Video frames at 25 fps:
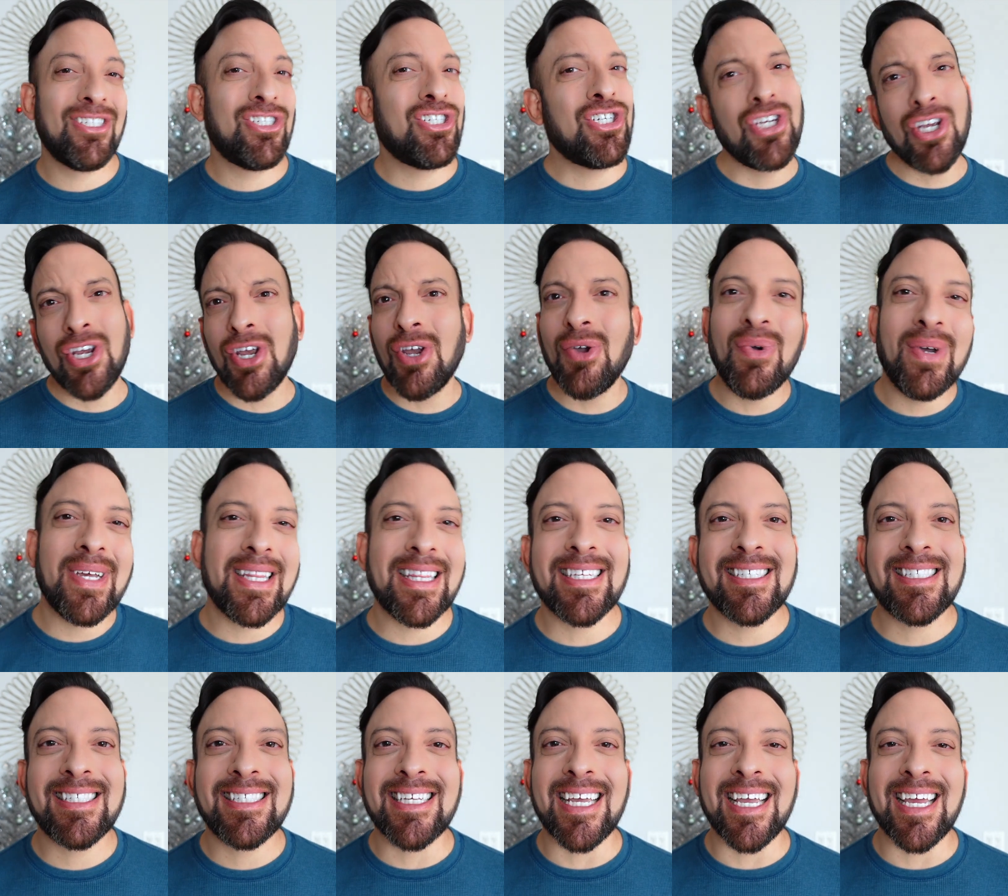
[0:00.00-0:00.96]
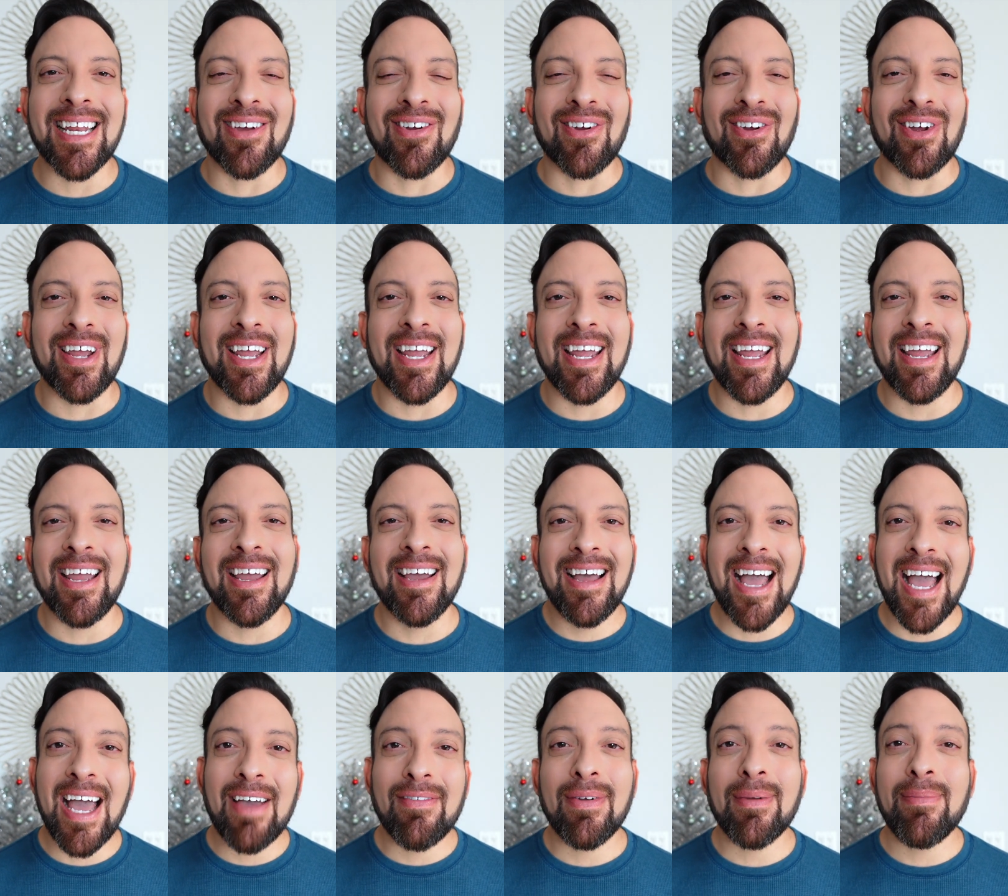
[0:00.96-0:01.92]
chewing the scenery.
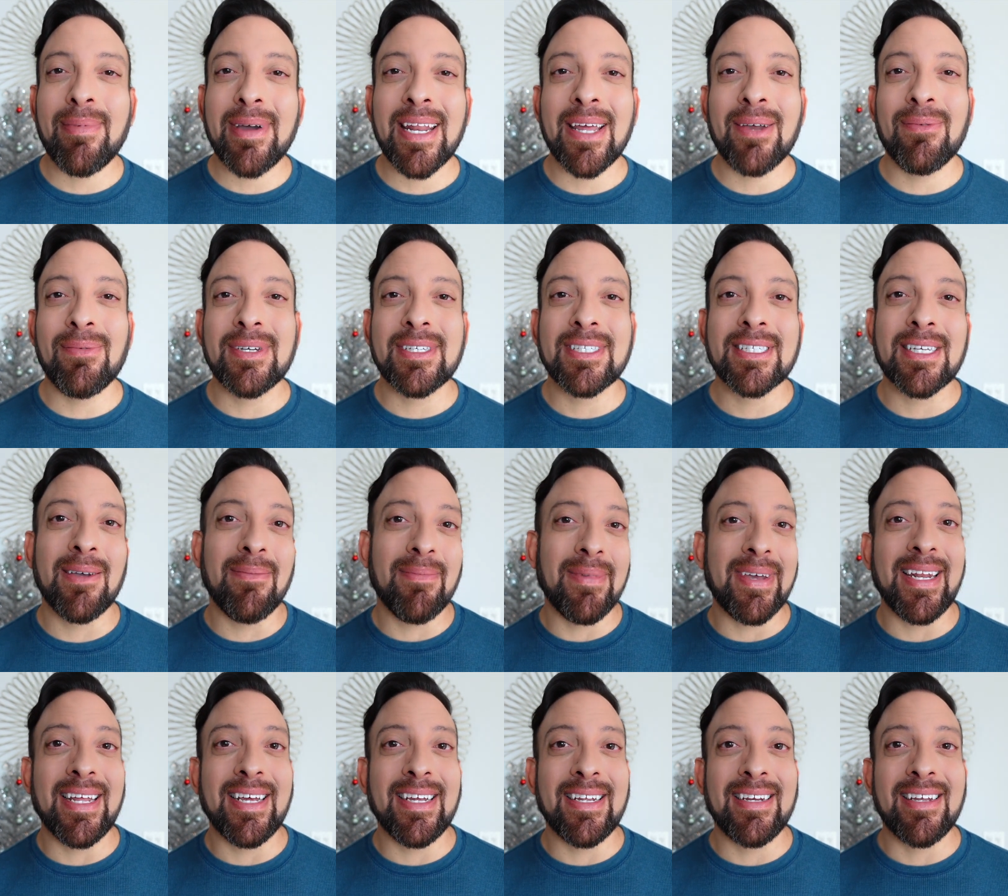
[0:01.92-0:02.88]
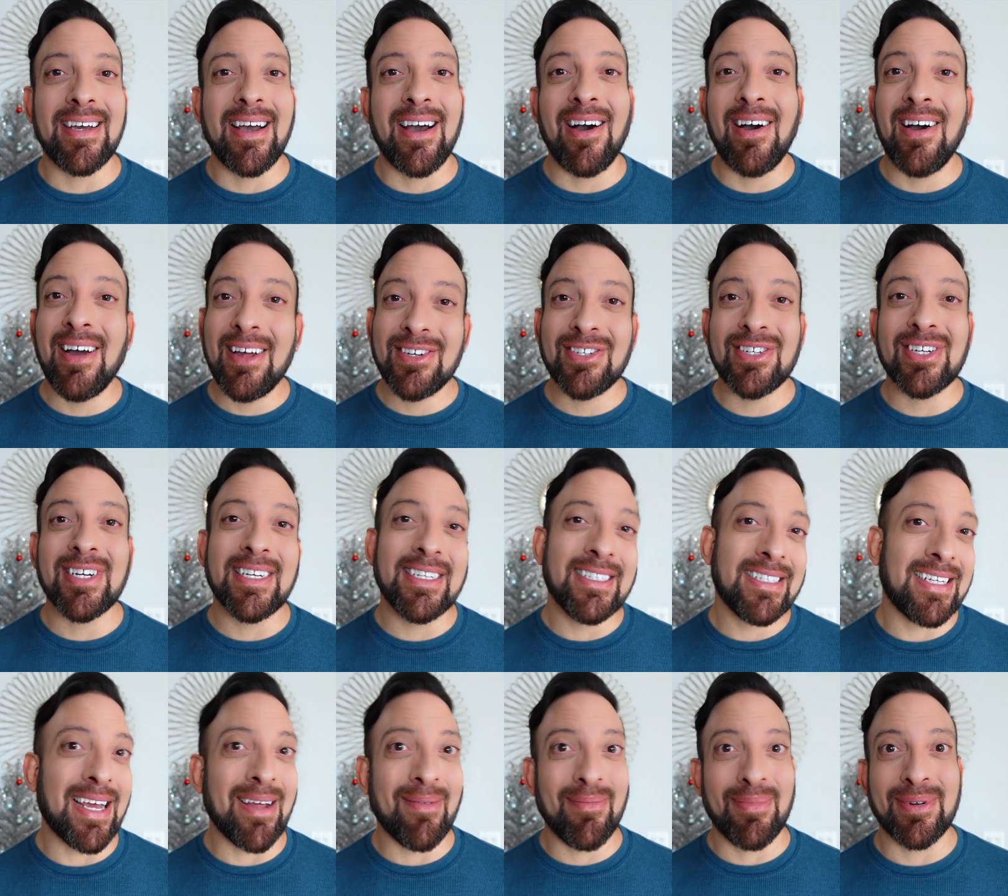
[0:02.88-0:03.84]
Everybody was committed
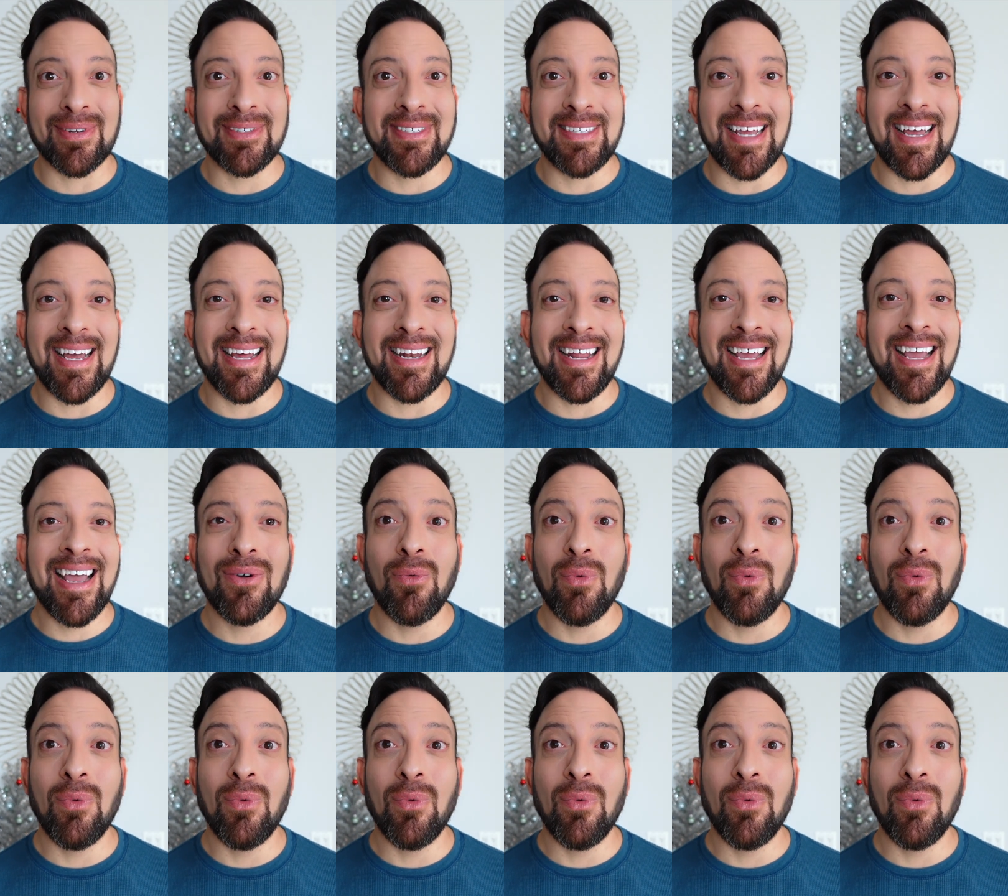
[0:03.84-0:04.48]
110%.